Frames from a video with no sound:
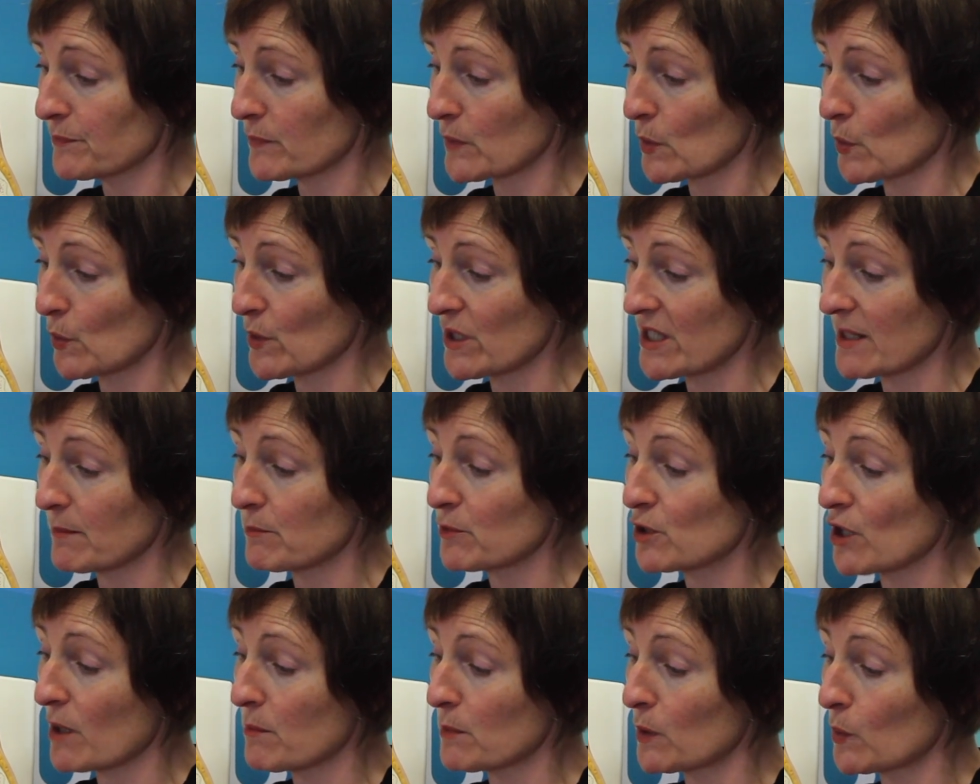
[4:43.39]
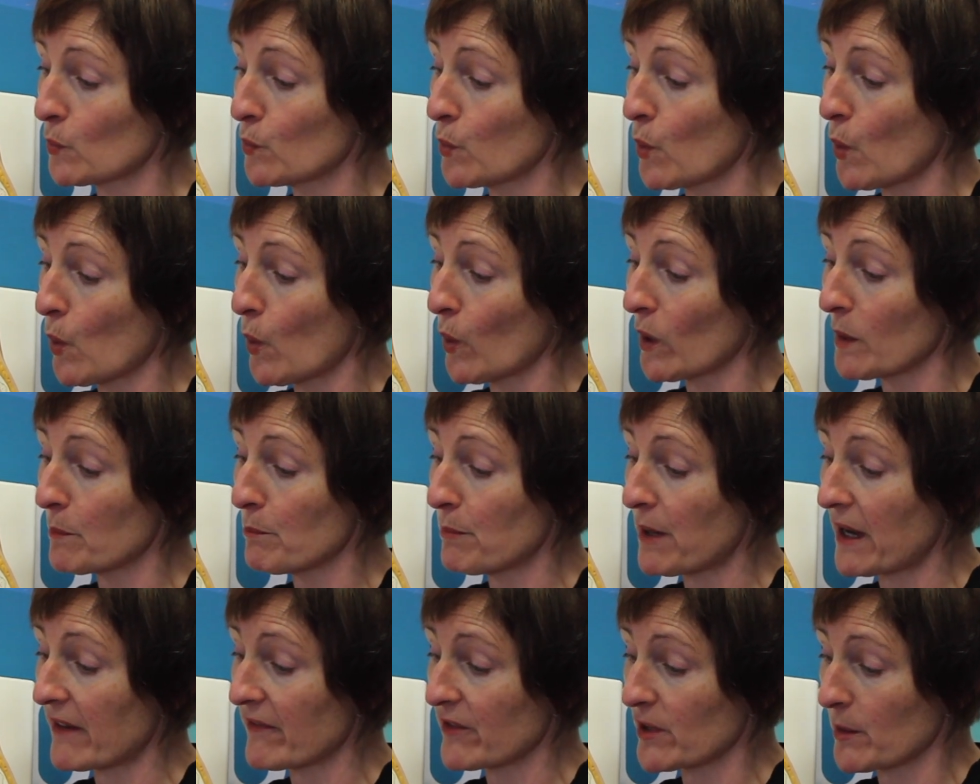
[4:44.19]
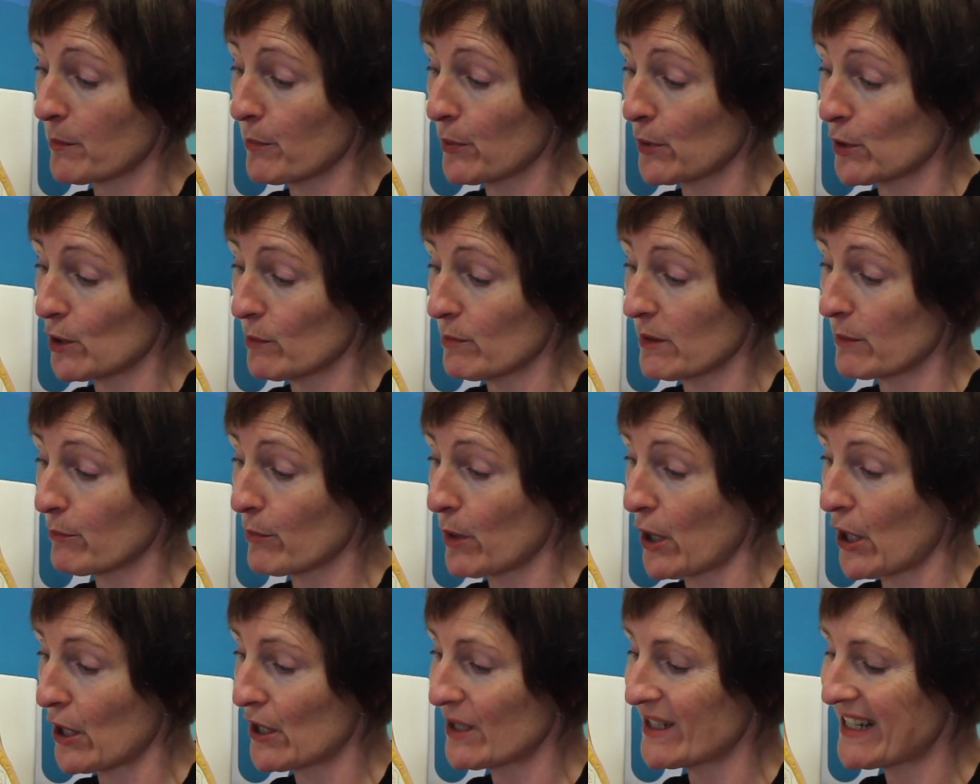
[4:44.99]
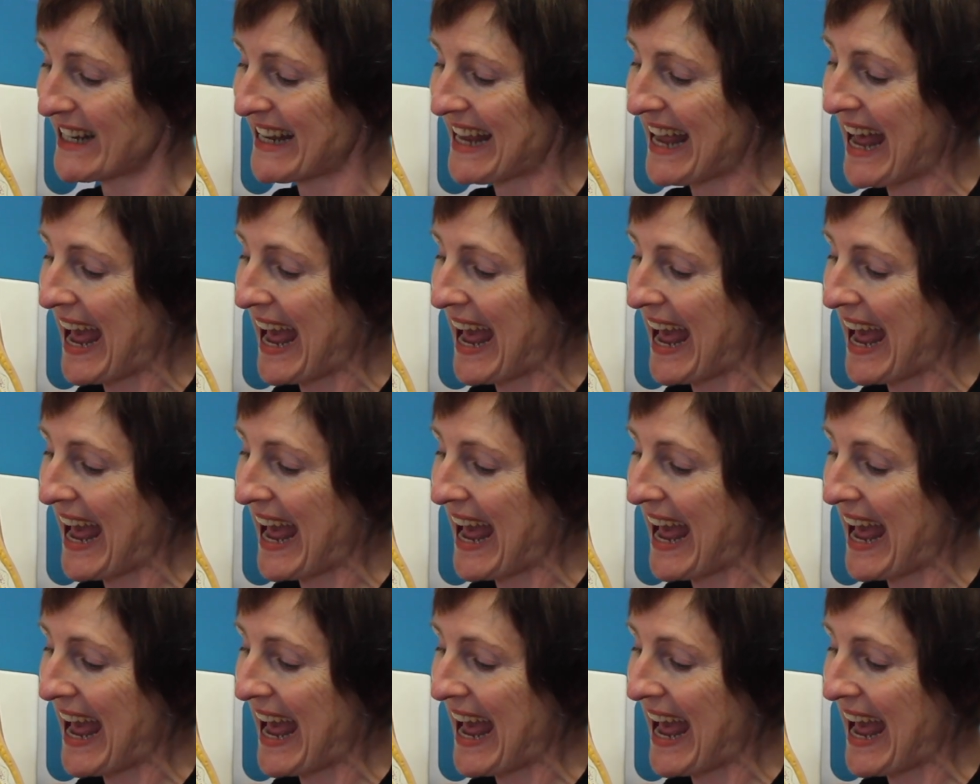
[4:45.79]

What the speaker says: or the abdominal wall above the pubic bone,